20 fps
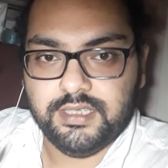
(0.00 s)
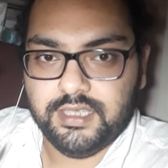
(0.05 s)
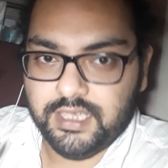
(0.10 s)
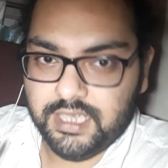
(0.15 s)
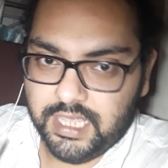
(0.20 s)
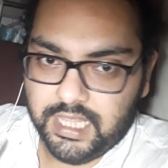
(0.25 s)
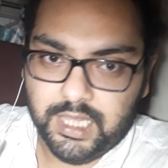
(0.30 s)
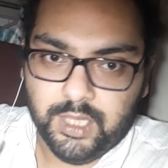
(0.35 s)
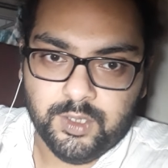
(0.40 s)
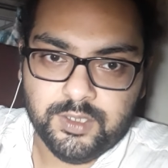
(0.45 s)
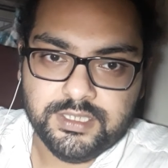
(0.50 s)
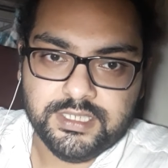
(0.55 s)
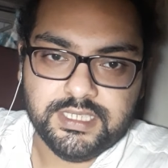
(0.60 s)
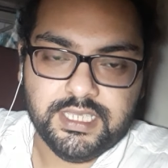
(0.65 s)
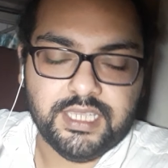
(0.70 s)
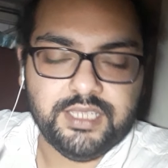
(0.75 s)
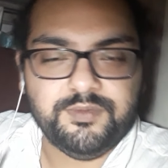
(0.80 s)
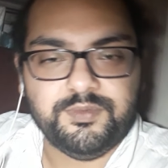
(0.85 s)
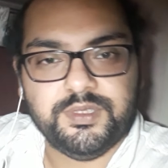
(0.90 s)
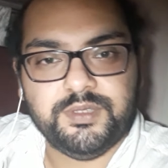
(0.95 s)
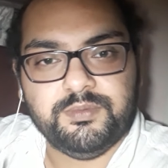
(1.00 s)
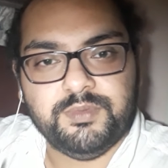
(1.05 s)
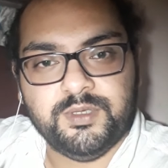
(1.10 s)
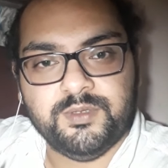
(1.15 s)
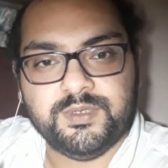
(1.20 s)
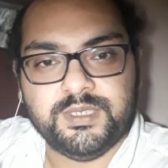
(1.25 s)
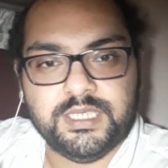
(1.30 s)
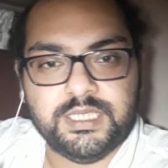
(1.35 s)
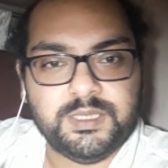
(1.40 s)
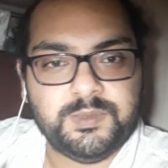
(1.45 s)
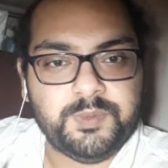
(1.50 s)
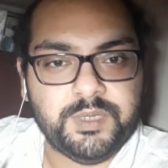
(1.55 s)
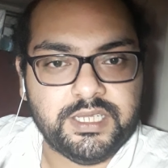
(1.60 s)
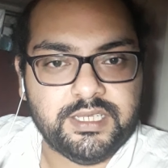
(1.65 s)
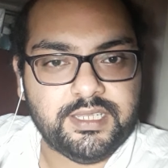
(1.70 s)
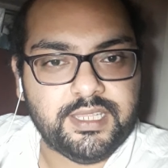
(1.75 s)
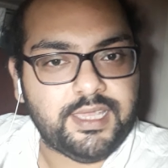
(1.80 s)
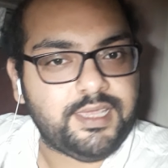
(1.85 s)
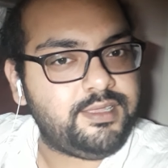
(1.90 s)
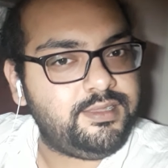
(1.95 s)
alongside with music,
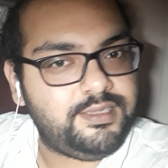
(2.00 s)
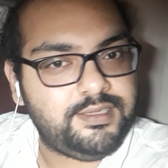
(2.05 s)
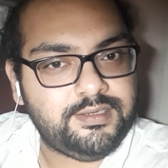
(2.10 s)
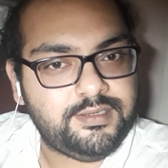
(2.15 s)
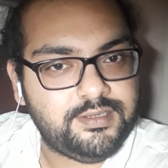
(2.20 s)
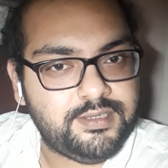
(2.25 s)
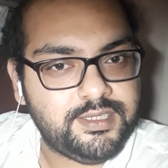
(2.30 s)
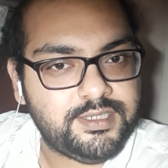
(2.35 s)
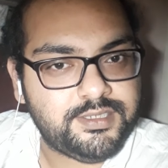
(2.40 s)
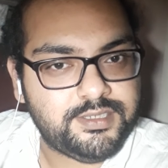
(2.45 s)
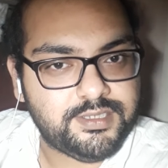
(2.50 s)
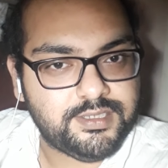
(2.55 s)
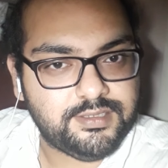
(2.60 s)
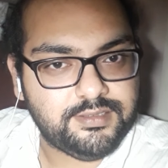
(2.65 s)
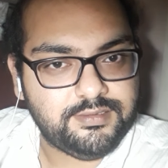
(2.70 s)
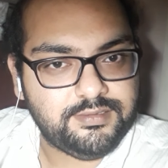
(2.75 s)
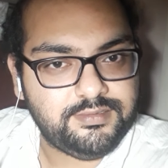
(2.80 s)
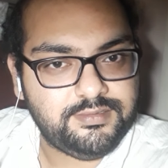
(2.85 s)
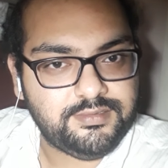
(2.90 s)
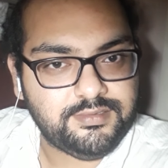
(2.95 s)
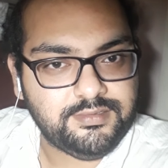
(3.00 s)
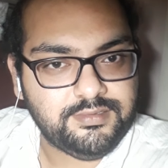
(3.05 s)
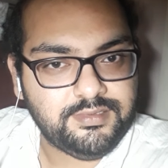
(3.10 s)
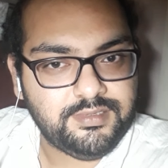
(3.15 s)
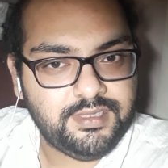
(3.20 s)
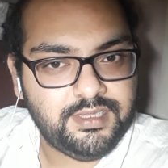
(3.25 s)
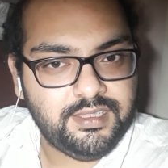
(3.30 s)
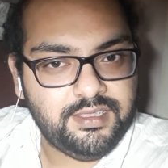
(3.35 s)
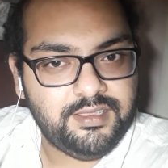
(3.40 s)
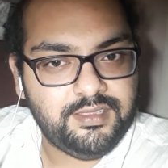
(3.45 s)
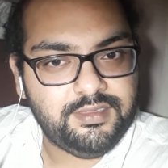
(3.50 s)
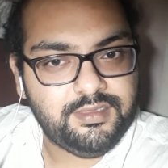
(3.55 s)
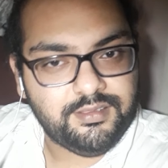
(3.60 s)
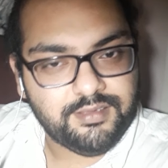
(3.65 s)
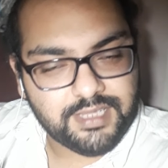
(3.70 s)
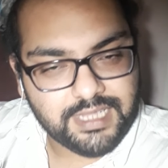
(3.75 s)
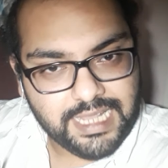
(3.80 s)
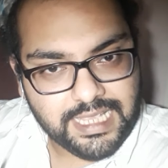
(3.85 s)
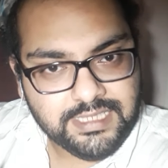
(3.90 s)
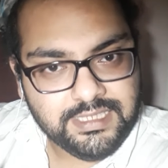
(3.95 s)
spectacle, and diction. Now,
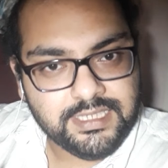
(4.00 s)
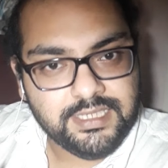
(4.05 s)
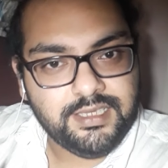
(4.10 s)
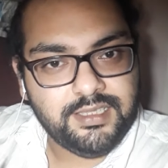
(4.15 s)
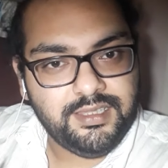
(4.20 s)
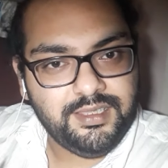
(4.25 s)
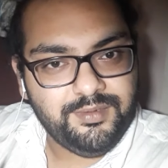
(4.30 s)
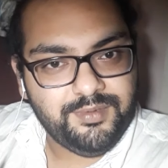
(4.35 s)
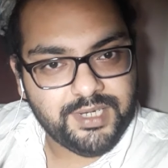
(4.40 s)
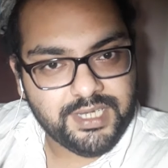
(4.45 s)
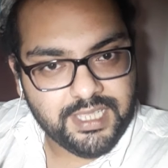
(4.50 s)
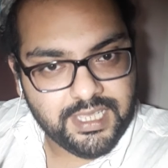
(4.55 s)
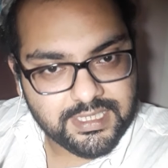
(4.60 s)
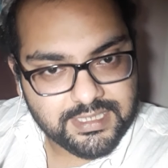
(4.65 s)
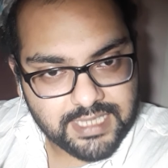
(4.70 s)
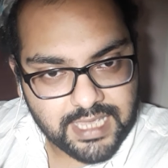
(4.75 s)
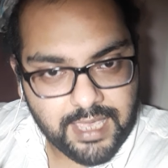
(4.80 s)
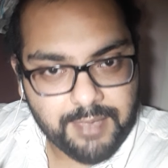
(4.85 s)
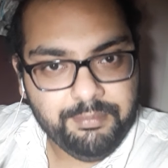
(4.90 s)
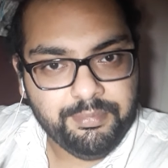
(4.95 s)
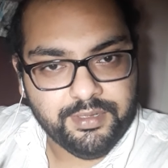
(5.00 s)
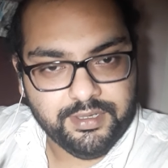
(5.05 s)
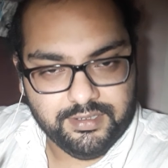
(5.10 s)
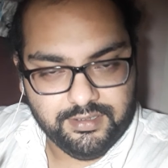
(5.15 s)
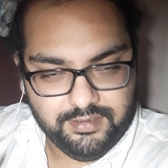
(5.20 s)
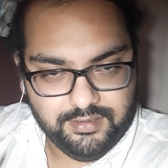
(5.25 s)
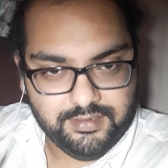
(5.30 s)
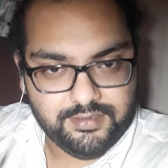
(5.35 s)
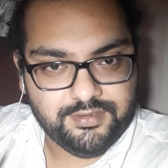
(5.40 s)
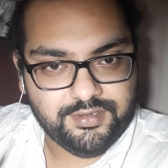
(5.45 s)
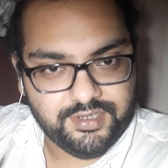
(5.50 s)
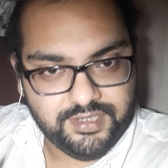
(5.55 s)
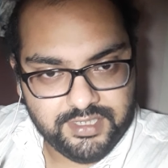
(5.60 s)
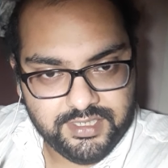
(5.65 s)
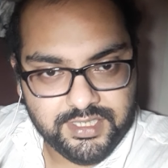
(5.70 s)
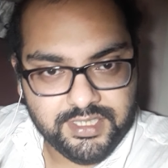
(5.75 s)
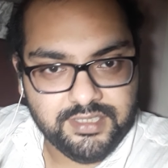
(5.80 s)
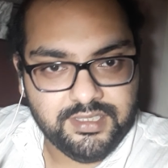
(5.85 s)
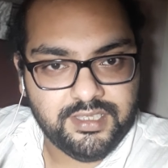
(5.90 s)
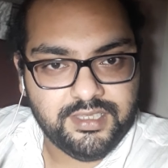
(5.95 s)
classically,
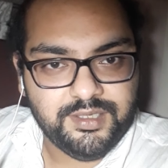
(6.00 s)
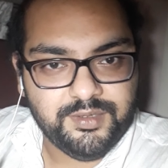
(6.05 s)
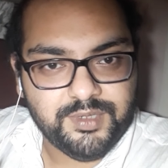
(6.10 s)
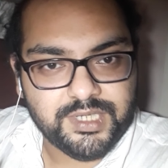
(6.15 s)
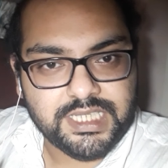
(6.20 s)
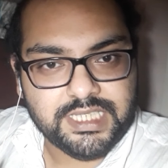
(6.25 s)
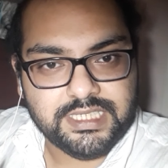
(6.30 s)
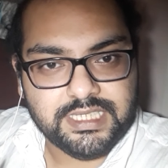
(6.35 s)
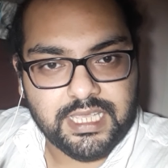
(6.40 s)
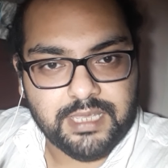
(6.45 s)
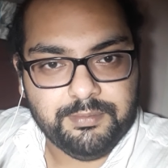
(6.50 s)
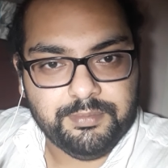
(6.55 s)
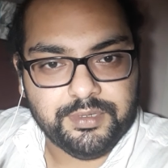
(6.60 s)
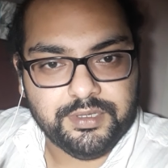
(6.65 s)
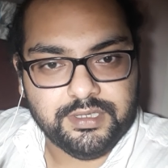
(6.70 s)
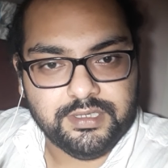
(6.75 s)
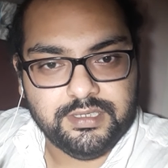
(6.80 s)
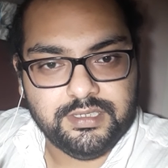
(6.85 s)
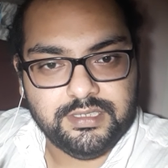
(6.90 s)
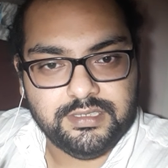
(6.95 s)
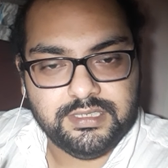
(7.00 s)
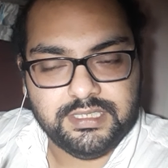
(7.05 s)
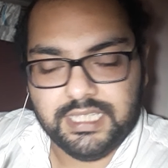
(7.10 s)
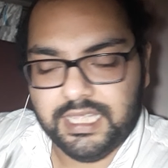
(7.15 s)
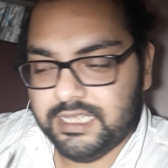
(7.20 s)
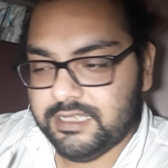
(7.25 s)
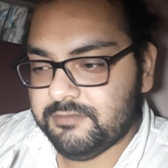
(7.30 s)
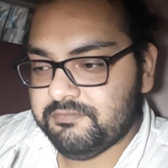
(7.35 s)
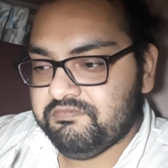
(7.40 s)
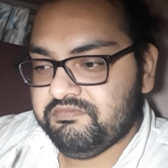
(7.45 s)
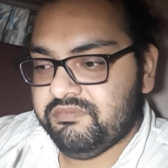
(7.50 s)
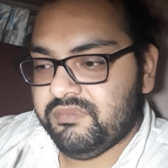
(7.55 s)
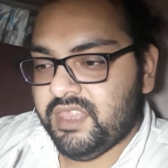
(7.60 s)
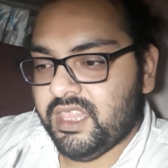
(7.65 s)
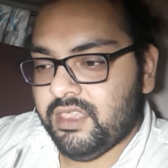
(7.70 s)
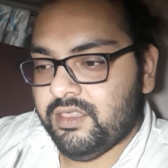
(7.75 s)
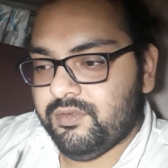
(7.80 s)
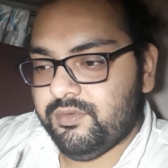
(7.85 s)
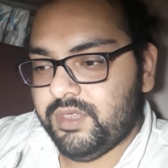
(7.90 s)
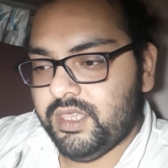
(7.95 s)
traditionally, what has happened is that
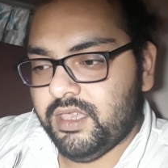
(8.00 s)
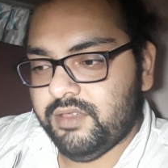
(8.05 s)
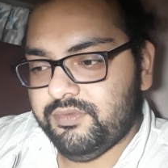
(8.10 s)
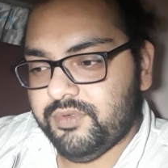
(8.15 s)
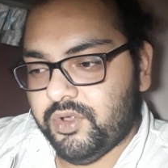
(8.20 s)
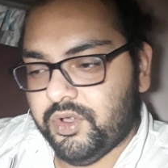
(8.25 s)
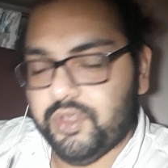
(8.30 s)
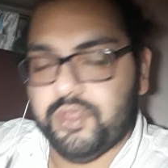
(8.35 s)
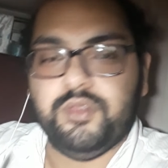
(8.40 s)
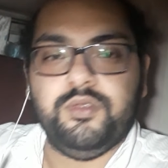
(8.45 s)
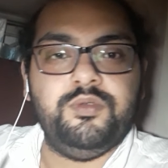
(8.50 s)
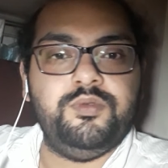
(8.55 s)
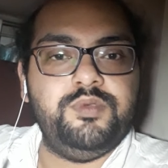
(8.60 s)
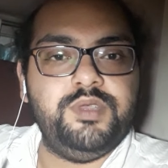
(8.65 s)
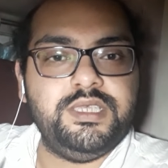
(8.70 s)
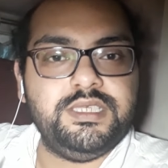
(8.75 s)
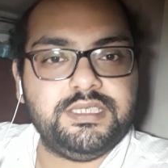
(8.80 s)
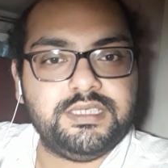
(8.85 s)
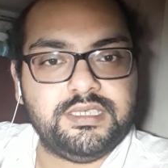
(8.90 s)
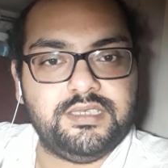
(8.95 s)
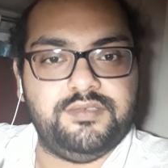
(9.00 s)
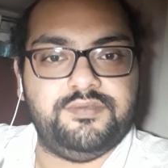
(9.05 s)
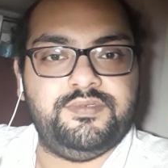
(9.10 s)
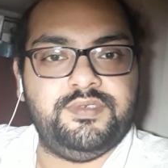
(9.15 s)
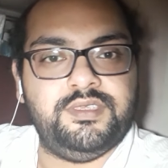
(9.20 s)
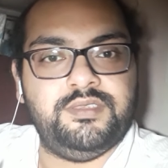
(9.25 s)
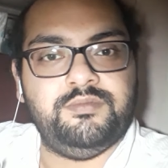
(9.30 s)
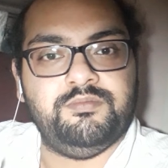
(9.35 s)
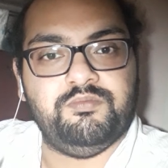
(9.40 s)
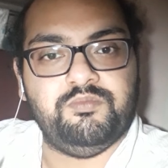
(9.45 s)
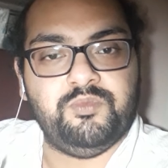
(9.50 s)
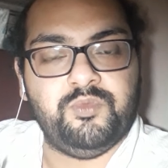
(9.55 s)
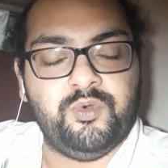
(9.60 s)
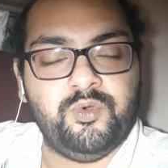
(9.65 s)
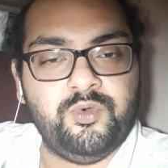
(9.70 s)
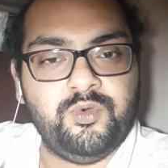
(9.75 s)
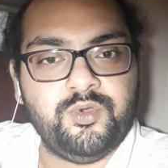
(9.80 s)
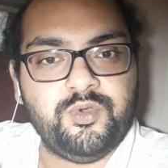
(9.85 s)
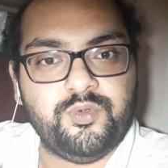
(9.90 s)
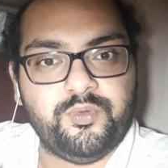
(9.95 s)
we have always given
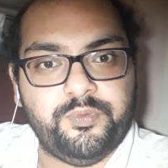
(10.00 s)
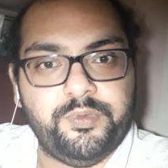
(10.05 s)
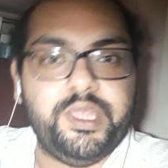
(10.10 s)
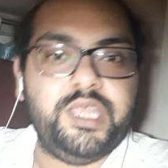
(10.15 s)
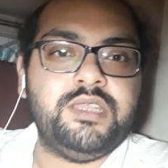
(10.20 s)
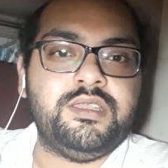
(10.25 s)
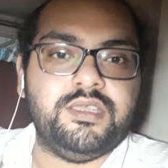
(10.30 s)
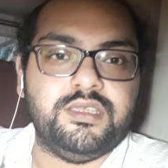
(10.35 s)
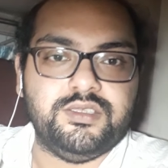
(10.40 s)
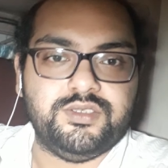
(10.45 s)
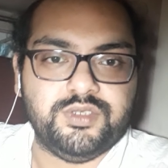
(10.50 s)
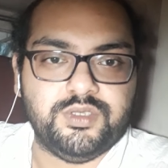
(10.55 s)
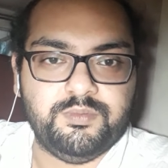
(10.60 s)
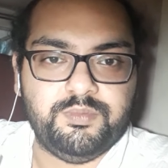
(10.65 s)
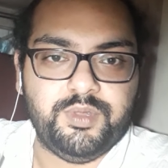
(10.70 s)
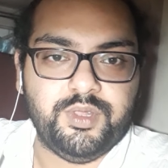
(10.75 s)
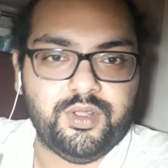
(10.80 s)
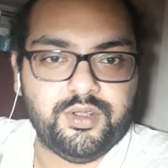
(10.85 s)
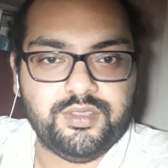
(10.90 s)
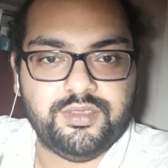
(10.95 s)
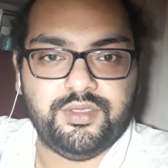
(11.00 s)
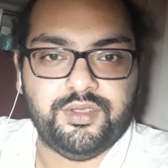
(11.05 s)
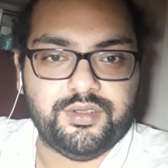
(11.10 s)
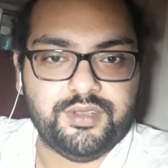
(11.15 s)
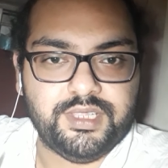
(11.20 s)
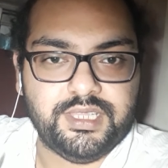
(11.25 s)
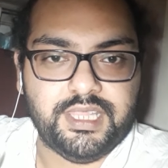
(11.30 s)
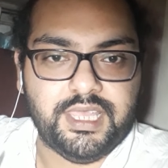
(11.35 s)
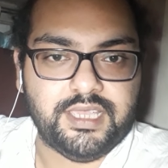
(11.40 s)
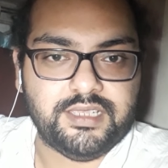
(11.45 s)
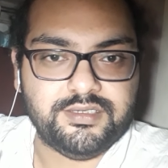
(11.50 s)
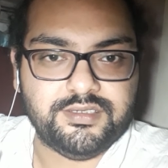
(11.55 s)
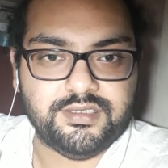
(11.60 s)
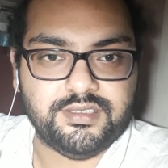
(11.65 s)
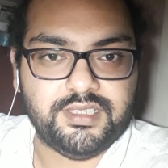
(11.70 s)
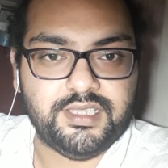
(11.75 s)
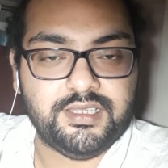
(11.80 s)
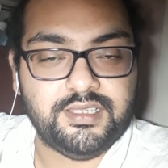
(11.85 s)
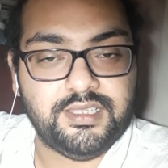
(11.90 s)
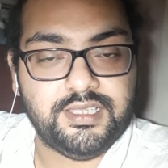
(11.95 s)
more weightage on plot, thought, and
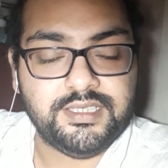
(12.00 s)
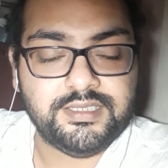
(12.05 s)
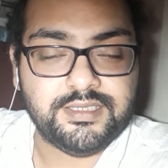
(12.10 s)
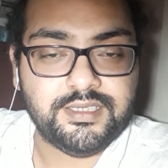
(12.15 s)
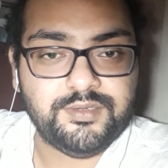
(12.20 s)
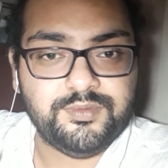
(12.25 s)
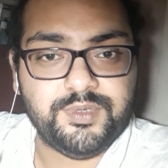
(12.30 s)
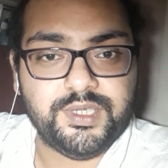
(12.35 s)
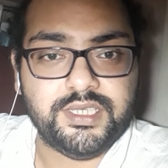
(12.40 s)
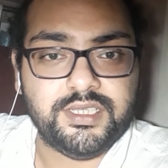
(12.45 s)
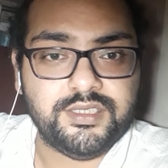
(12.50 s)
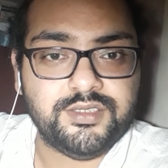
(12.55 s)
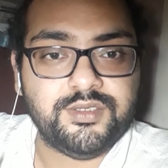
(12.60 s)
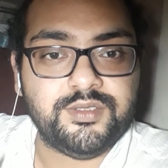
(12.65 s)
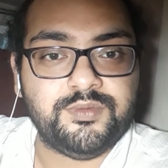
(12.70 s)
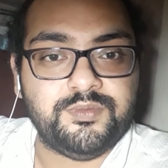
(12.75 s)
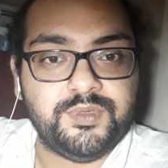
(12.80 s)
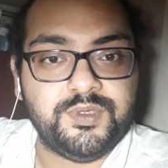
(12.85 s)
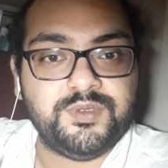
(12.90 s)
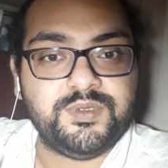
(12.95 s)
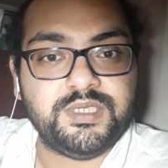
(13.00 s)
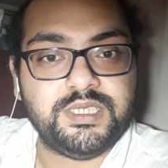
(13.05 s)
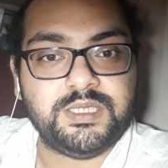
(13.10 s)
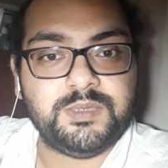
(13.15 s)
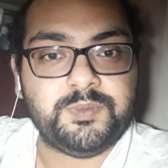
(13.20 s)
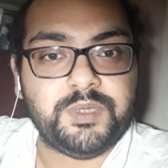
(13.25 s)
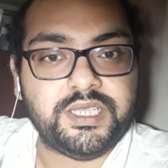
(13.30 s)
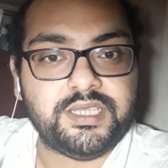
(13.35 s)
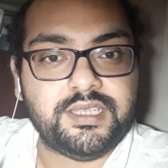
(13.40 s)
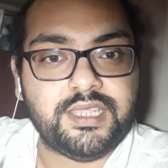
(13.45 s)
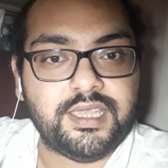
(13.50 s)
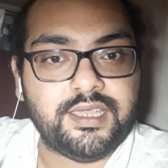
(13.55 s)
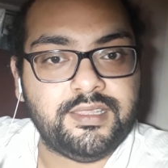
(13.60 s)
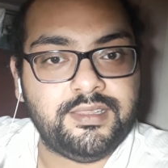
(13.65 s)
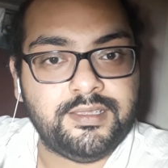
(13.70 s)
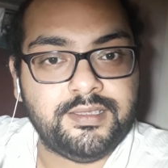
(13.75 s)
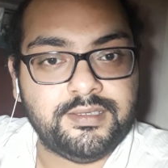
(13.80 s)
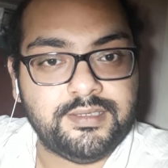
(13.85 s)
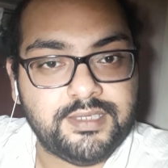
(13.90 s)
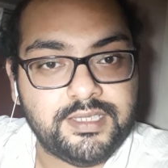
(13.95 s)
action, and lesser weightage on music,
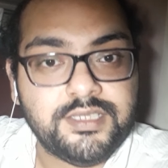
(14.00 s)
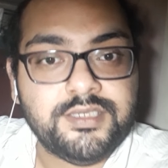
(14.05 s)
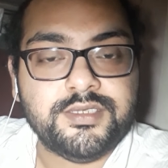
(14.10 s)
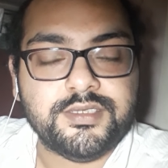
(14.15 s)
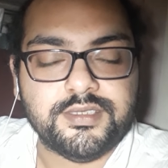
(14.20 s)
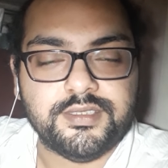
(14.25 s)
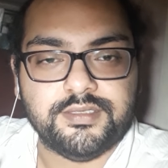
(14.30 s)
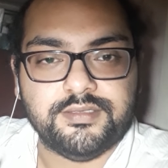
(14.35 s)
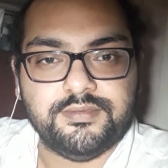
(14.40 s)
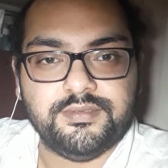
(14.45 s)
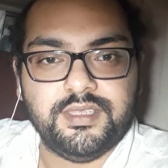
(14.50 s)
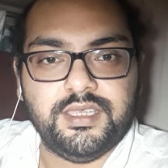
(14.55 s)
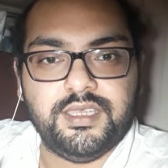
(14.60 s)
spectacle, and diction.